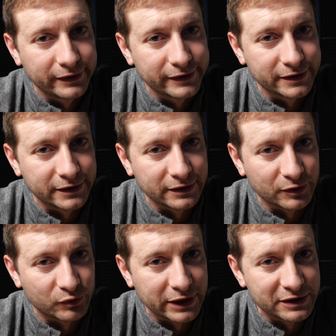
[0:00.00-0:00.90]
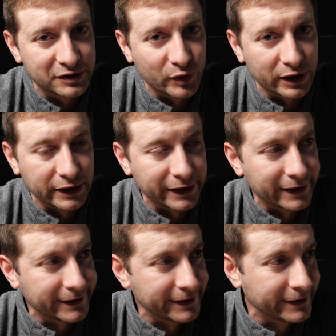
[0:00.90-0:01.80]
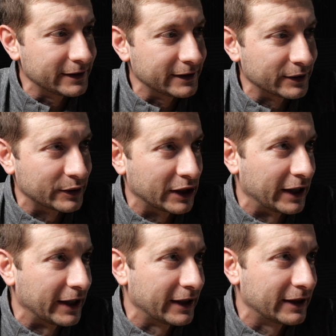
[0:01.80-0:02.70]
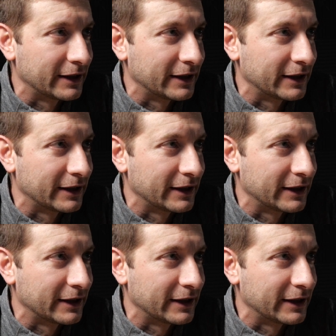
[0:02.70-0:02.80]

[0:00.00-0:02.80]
still a red squiggly. Okay,